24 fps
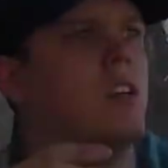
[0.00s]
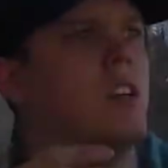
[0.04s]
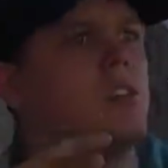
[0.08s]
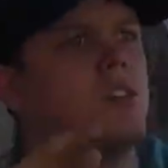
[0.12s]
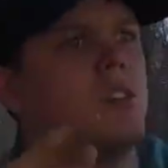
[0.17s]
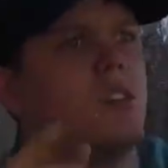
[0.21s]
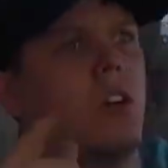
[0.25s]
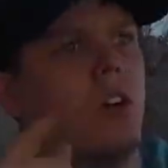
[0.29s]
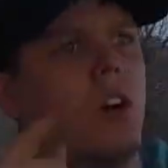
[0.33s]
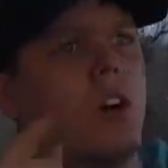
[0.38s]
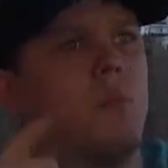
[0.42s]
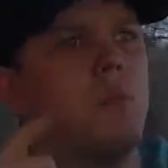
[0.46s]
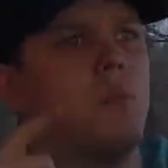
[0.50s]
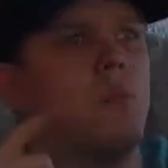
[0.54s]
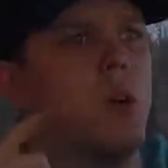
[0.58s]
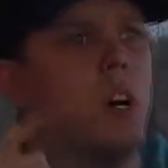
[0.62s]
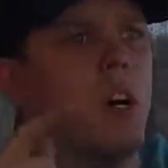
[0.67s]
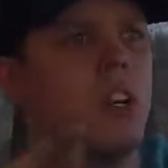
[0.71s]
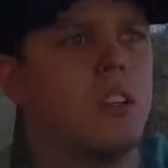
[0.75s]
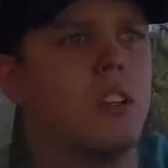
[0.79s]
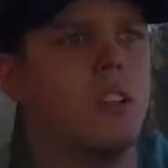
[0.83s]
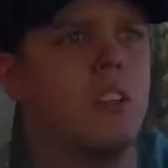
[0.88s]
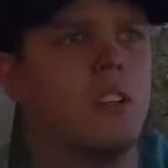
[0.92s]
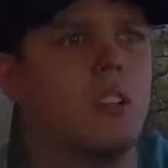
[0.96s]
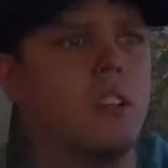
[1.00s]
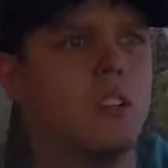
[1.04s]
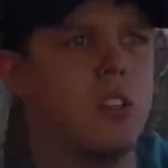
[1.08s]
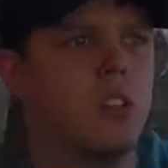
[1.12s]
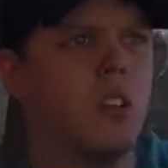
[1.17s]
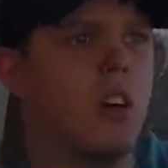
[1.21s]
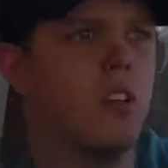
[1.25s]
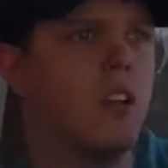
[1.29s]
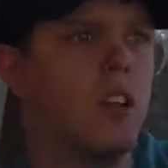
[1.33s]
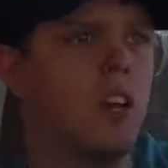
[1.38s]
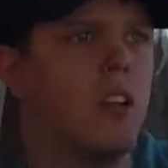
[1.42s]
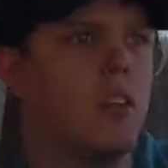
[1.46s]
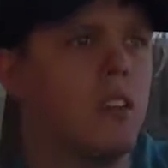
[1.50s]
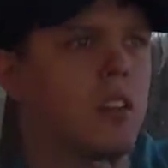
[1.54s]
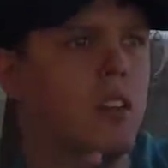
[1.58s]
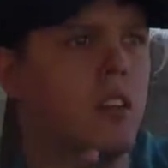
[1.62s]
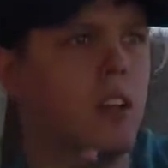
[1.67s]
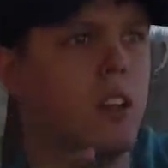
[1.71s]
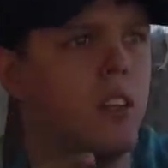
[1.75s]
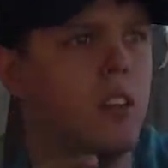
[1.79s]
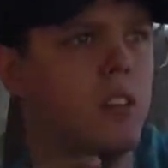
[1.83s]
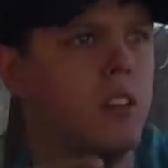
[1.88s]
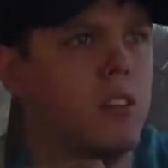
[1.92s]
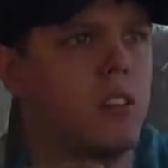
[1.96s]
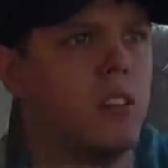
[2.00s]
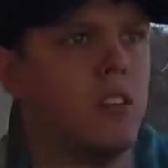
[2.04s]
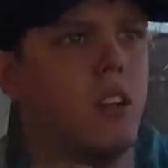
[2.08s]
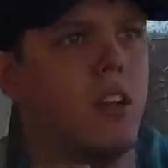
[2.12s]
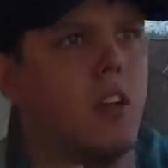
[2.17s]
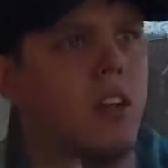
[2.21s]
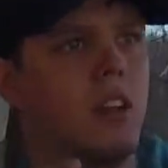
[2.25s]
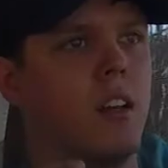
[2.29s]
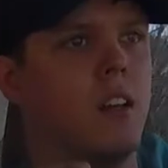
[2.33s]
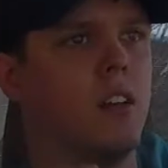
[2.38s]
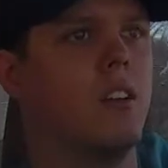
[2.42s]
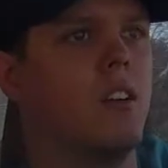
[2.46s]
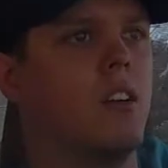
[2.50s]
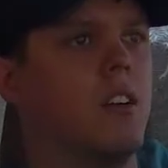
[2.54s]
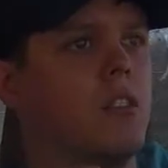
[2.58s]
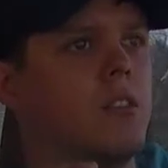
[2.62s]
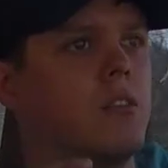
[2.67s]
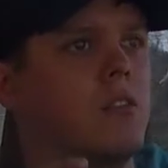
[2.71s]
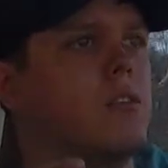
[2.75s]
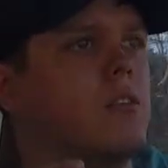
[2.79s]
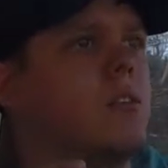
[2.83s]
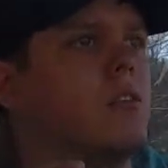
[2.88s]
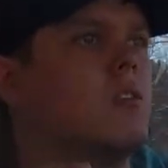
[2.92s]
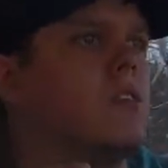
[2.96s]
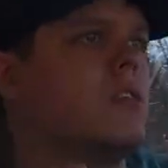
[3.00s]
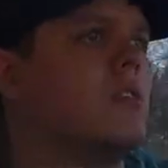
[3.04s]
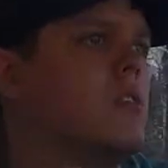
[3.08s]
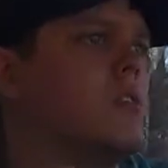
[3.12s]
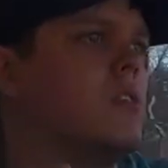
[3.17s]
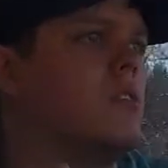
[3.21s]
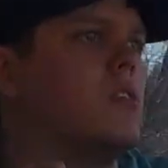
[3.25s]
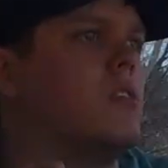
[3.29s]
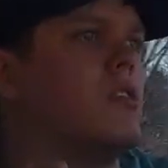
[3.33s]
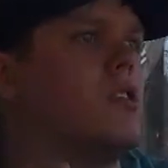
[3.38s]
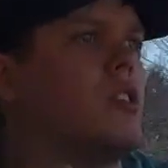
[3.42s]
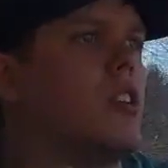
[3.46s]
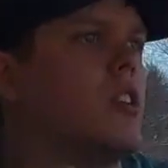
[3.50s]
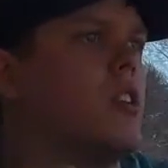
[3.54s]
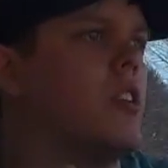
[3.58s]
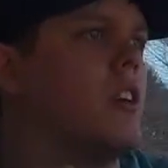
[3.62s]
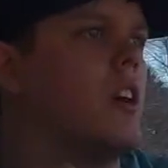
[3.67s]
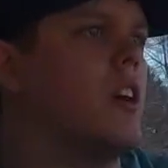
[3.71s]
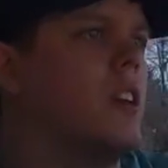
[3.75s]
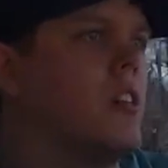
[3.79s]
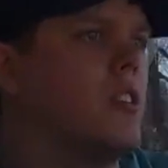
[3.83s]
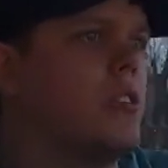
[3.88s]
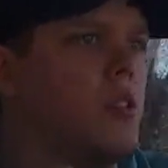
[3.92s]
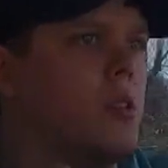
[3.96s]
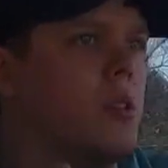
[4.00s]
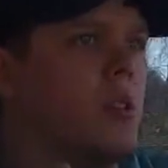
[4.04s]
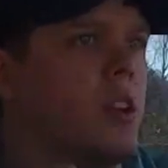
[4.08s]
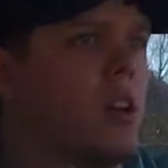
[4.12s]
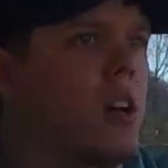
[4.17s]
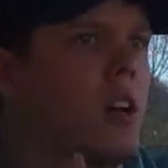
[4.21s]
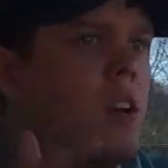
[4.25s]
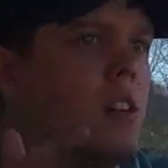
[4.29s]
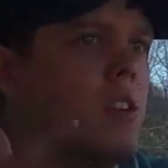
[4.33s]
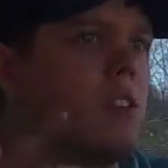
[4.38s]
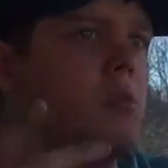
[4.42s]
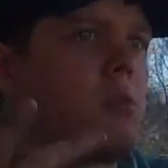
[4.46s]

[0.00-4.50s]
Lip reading: so I'm probably going to install that later today, and I'll show you how to do that.